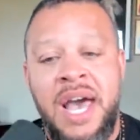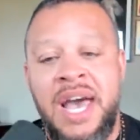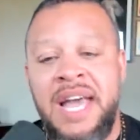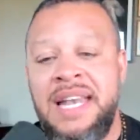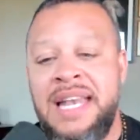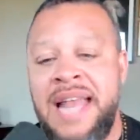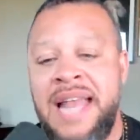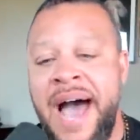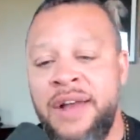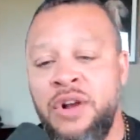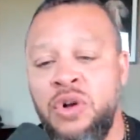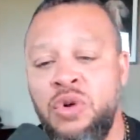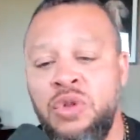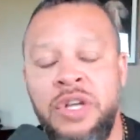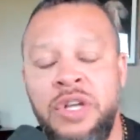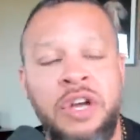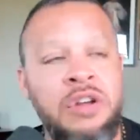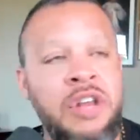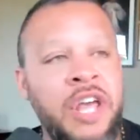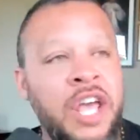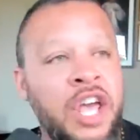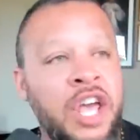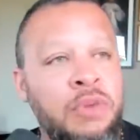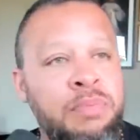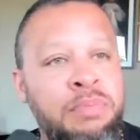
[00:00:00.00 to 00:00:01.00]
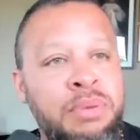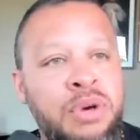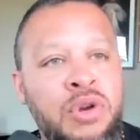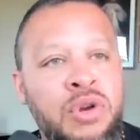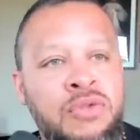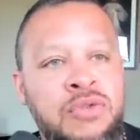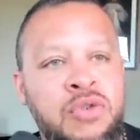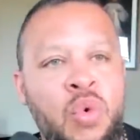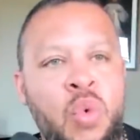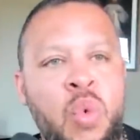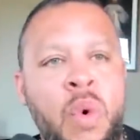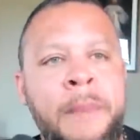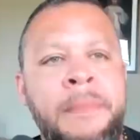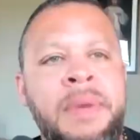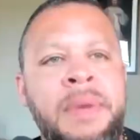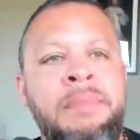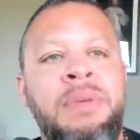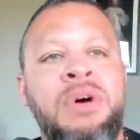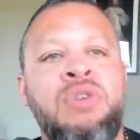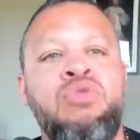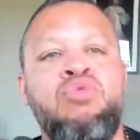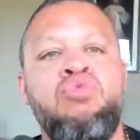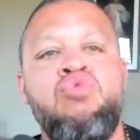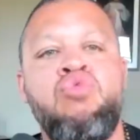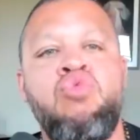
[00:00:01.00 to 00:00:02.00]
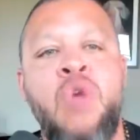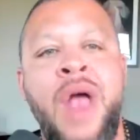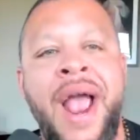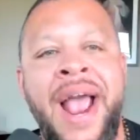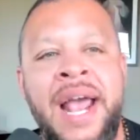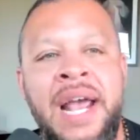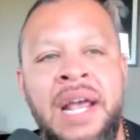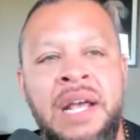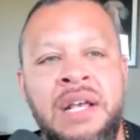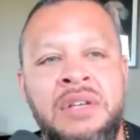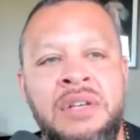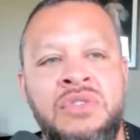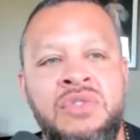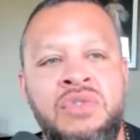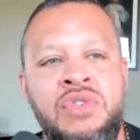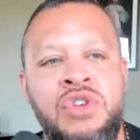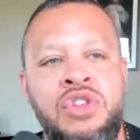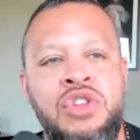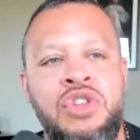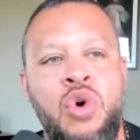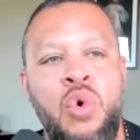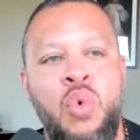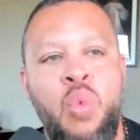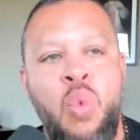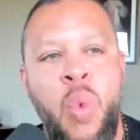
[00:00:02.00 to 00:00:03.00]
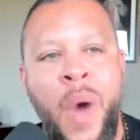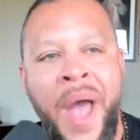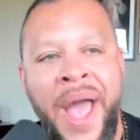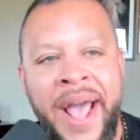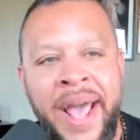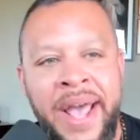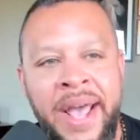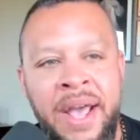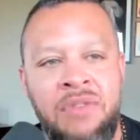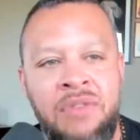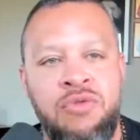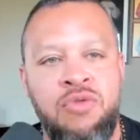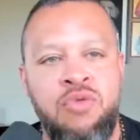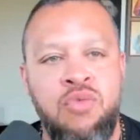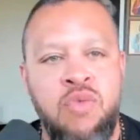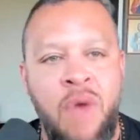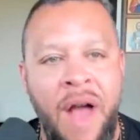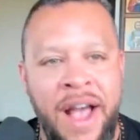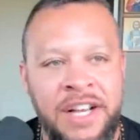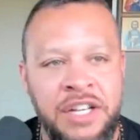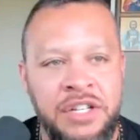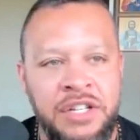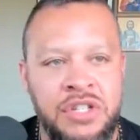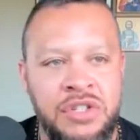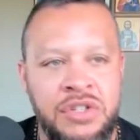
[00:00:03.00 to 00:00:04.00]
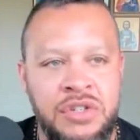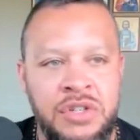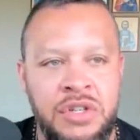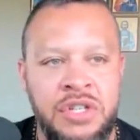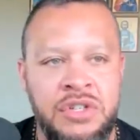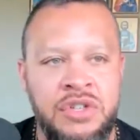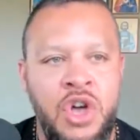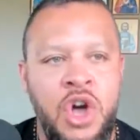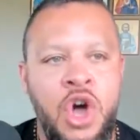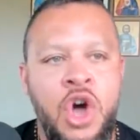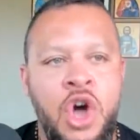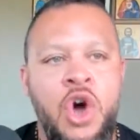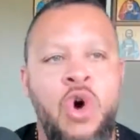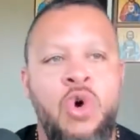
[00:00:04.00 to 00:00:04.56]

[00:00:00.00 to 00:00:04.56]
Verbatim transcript: And not only are they beautiful women, but raised in the way of righteousness,